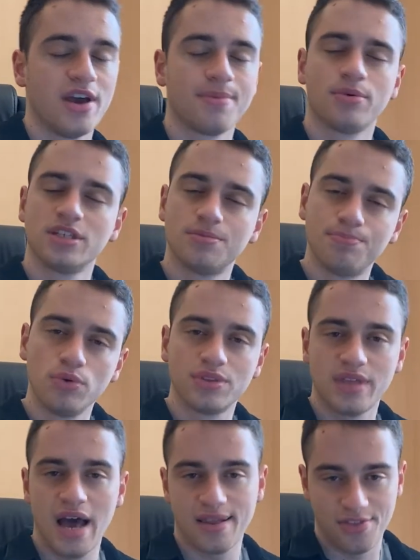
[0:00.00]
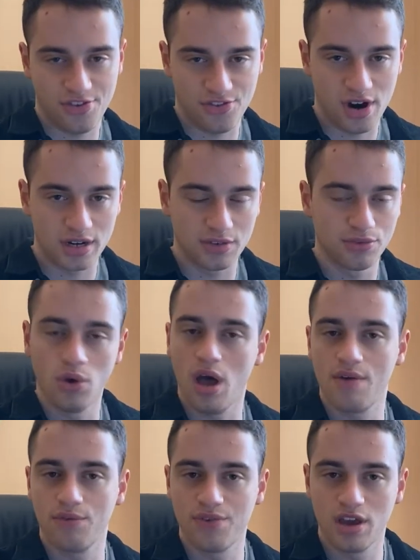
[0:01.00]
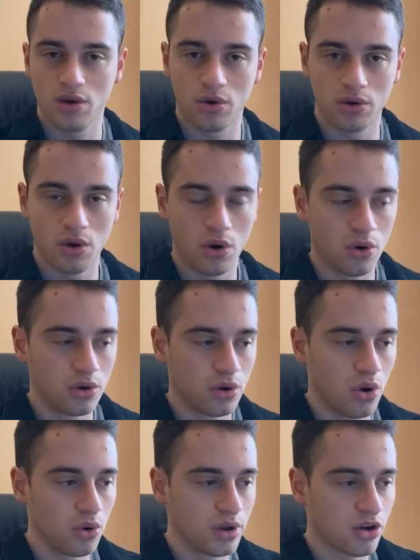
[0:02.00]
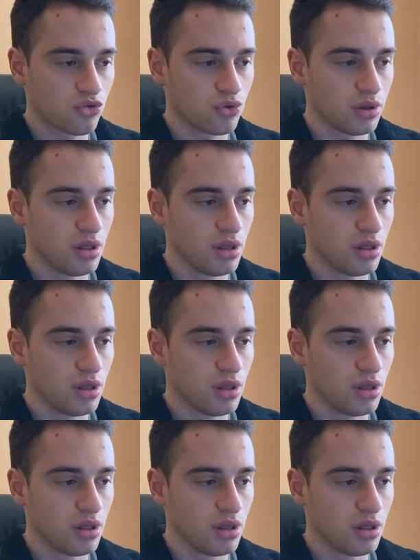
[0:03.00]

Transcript: just put that at the start. If you don't have a pay on actual